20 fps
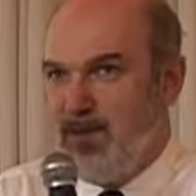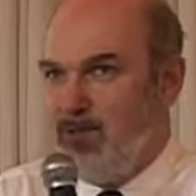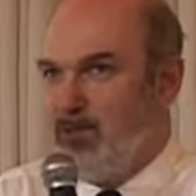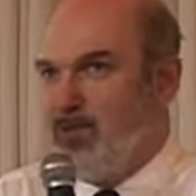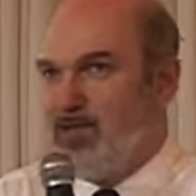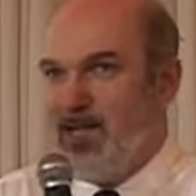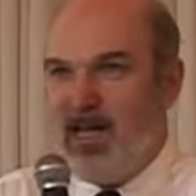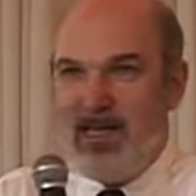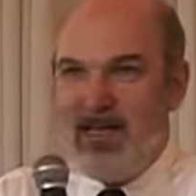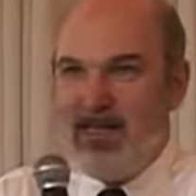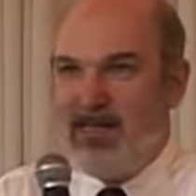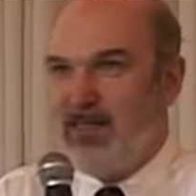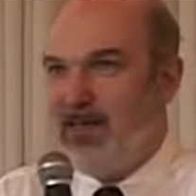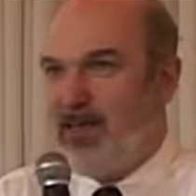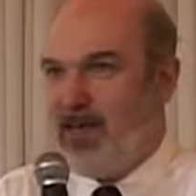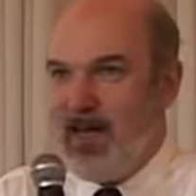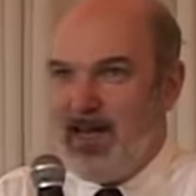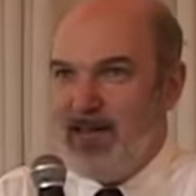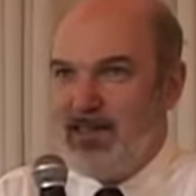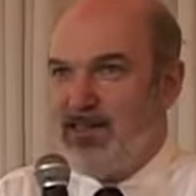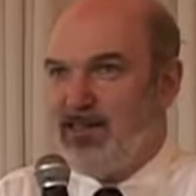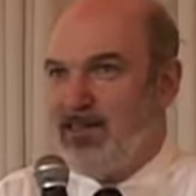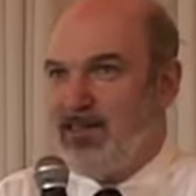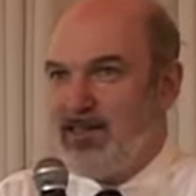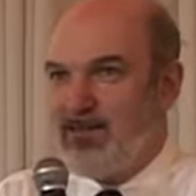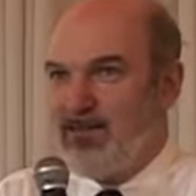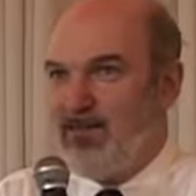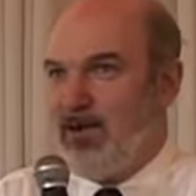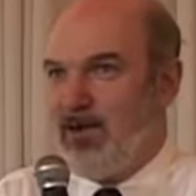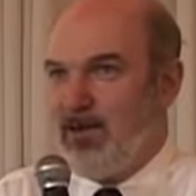who daily writes
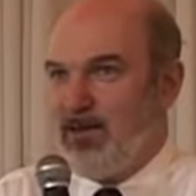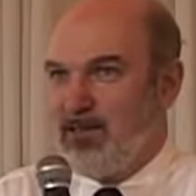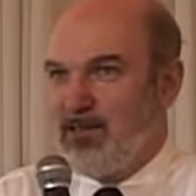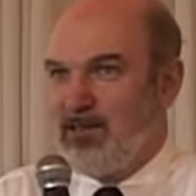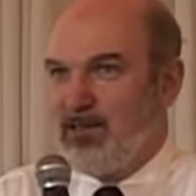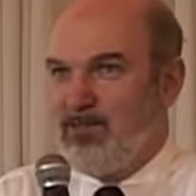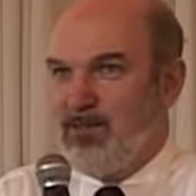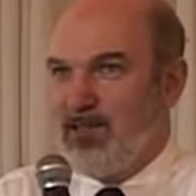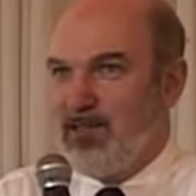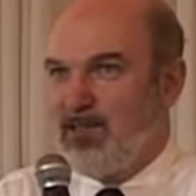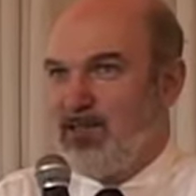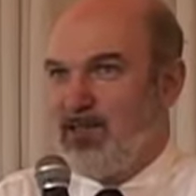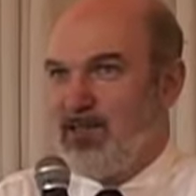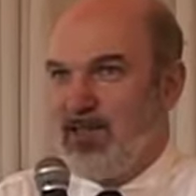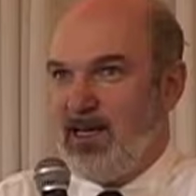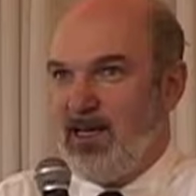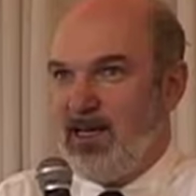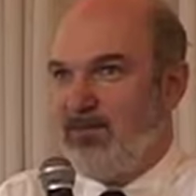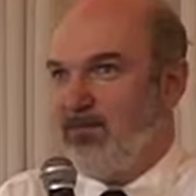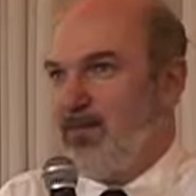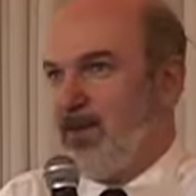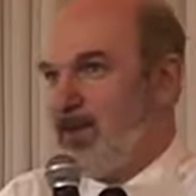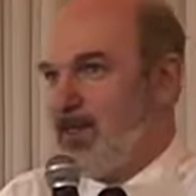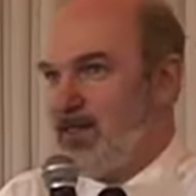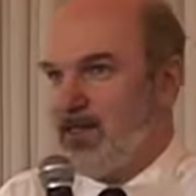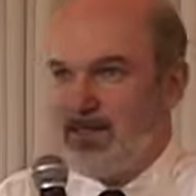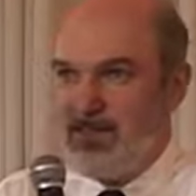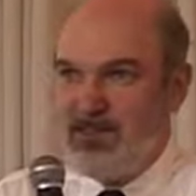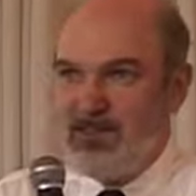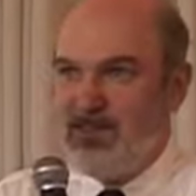his blogs, which is read by
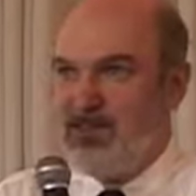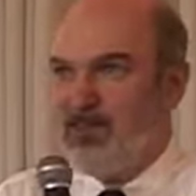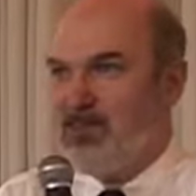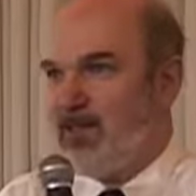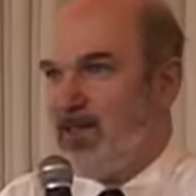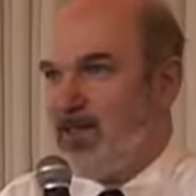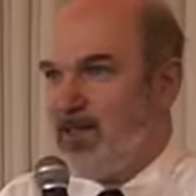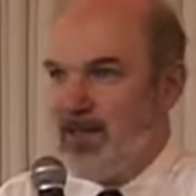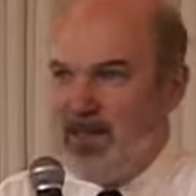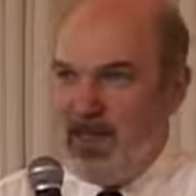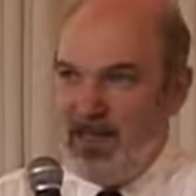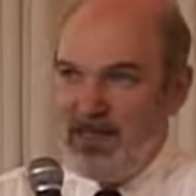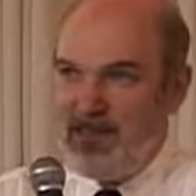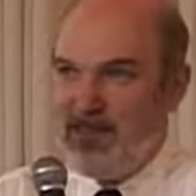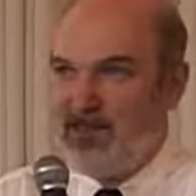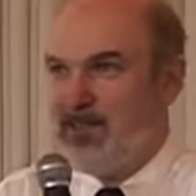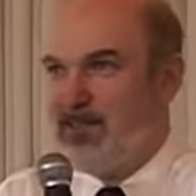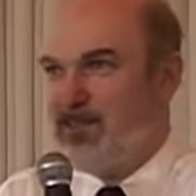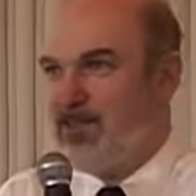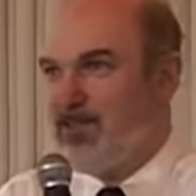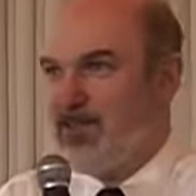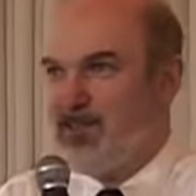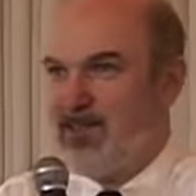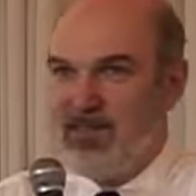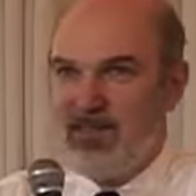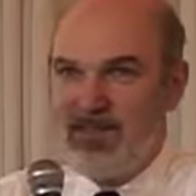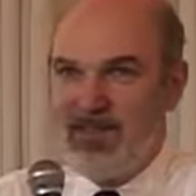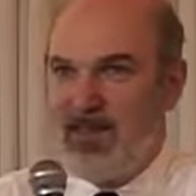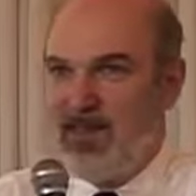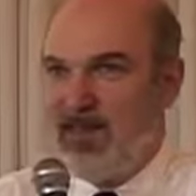Christians and
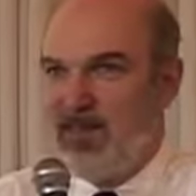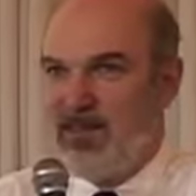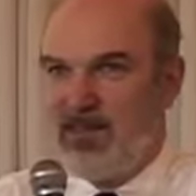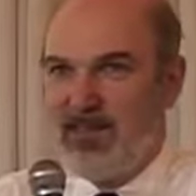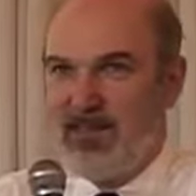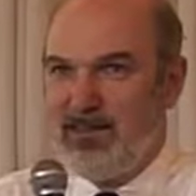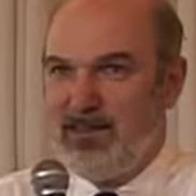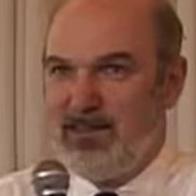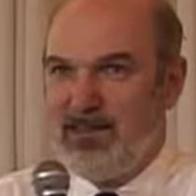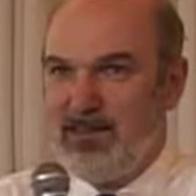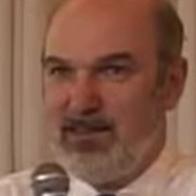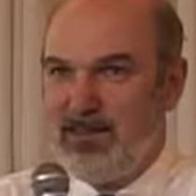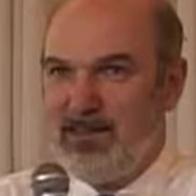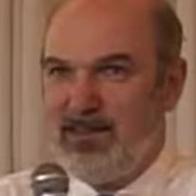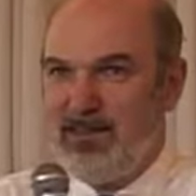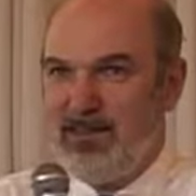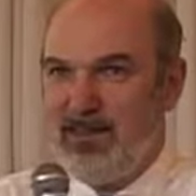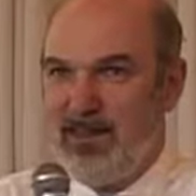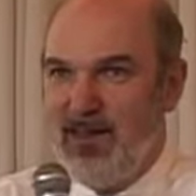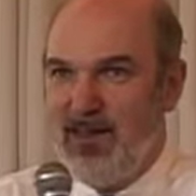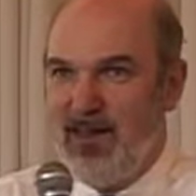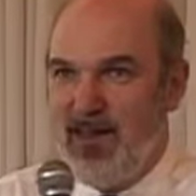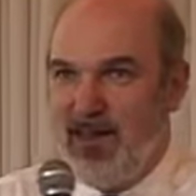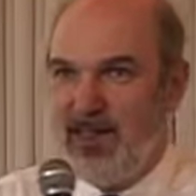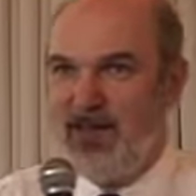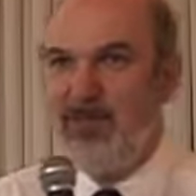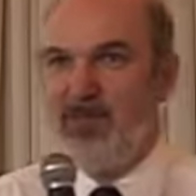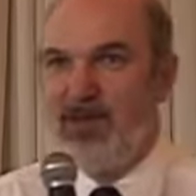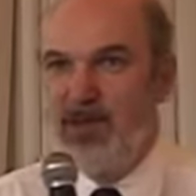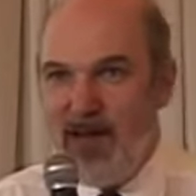non-Christians, and
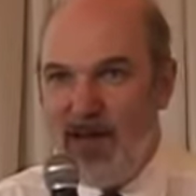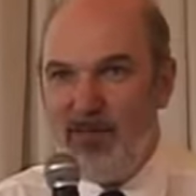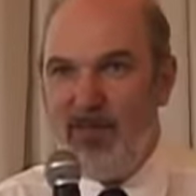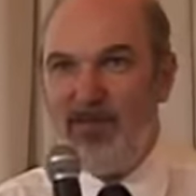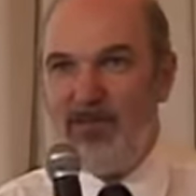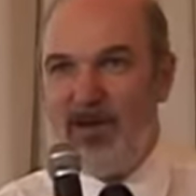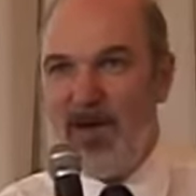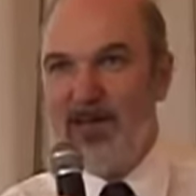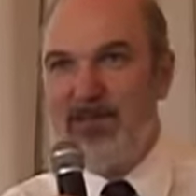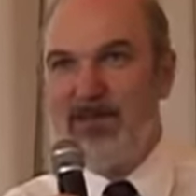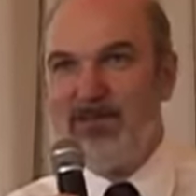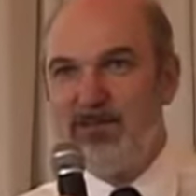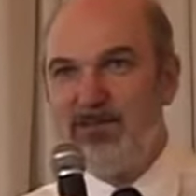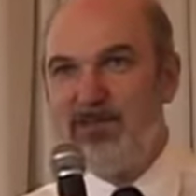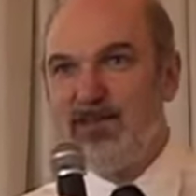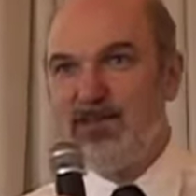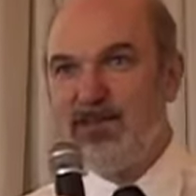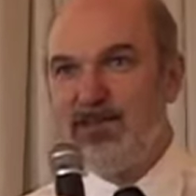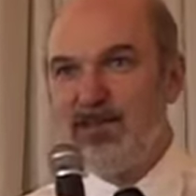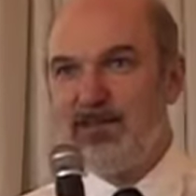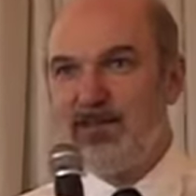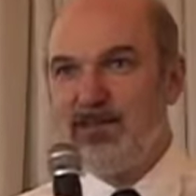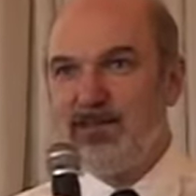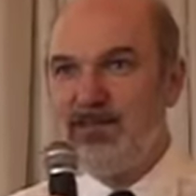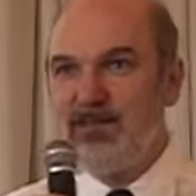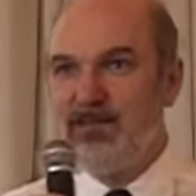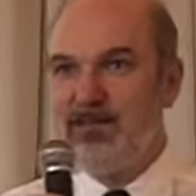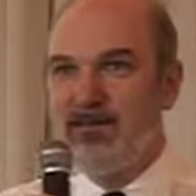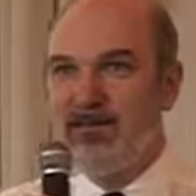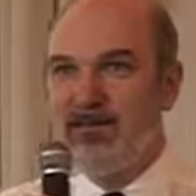has become a part of Switzerland.